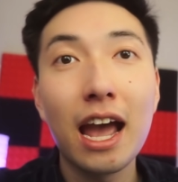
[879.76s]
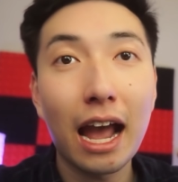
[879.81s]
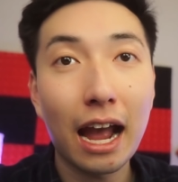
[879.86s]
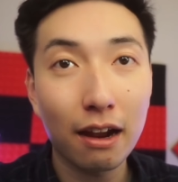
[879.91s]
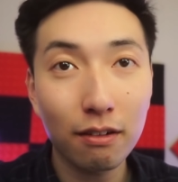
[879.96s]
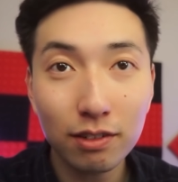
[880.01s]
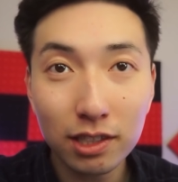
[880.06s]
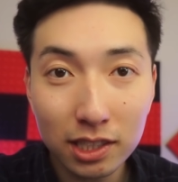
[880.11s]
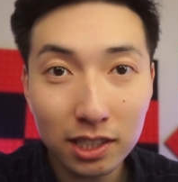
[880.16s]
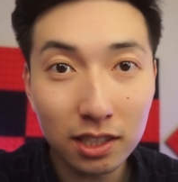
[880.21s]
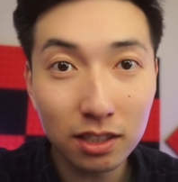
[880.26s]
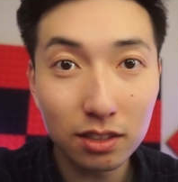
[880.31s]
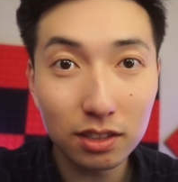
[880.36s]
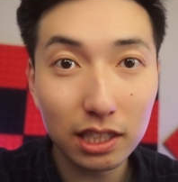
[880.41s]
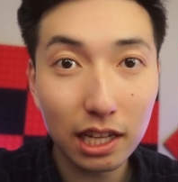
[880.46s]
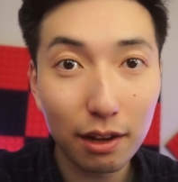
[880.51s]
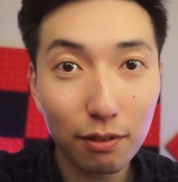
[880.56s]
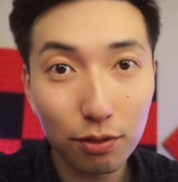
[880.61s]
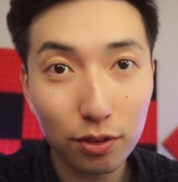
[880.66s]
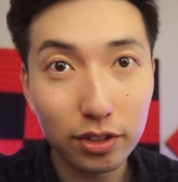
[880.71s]
every
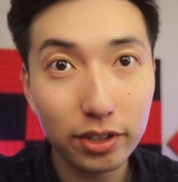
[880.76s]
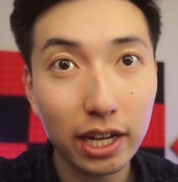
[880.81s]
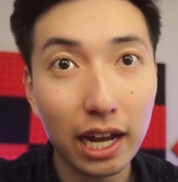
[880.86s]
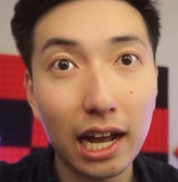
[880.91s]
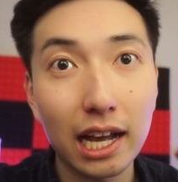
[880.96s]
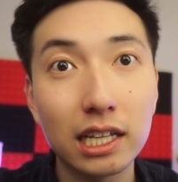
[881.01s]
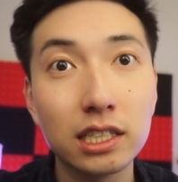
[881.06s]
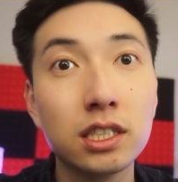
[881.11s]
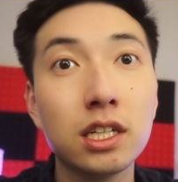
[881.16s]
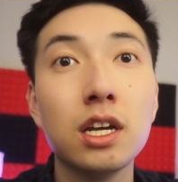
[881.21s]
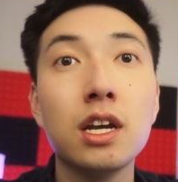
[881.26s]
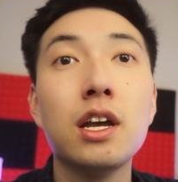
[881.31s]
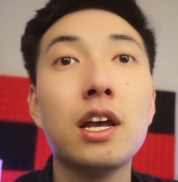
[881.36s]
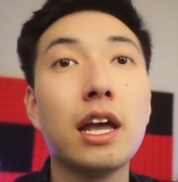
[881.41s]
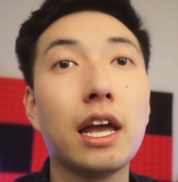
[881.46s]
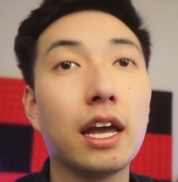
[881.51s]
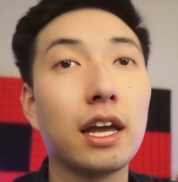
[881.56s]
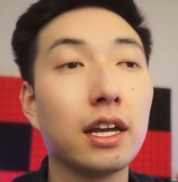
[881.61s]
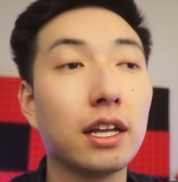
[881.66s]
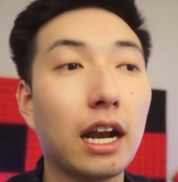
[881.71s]
single day for you guys,
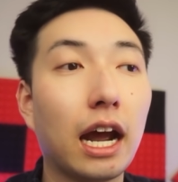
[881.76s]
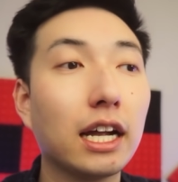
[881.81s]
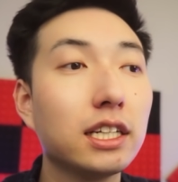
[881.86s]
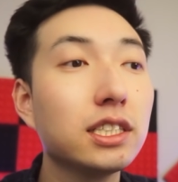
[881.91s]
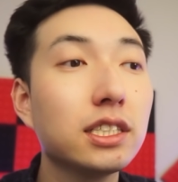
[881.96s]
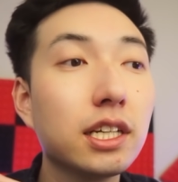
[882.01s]
and I